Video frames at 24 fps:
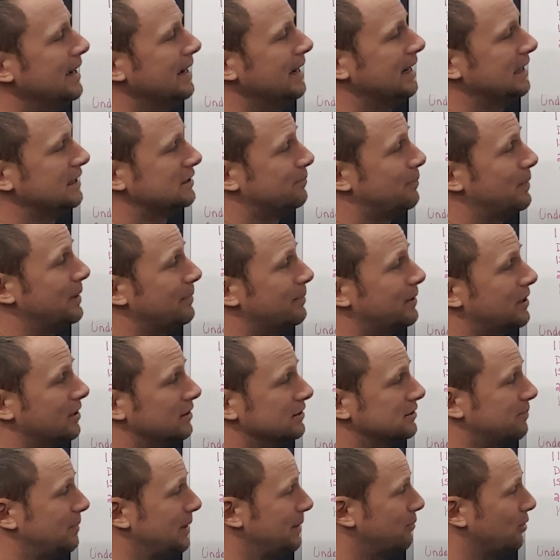is
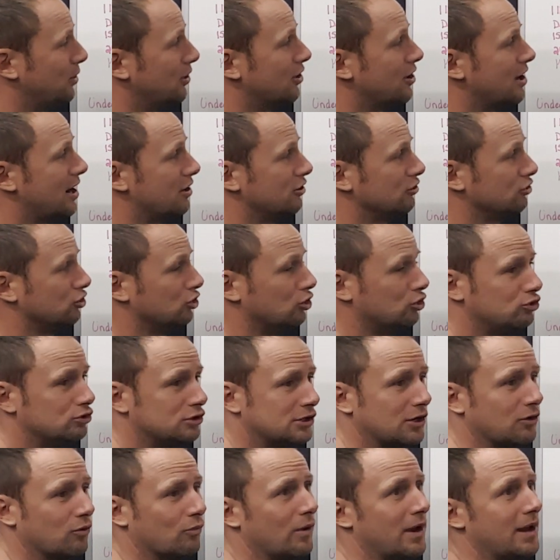because people are
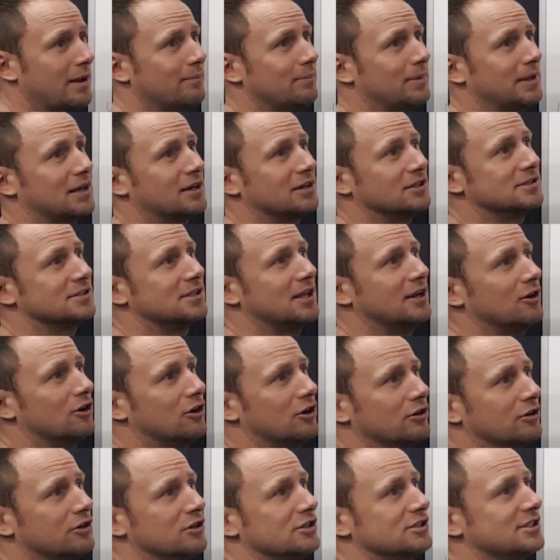losing weight because they're
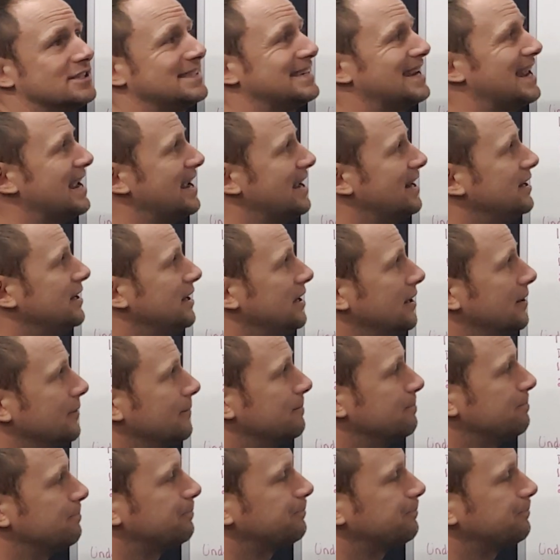understanding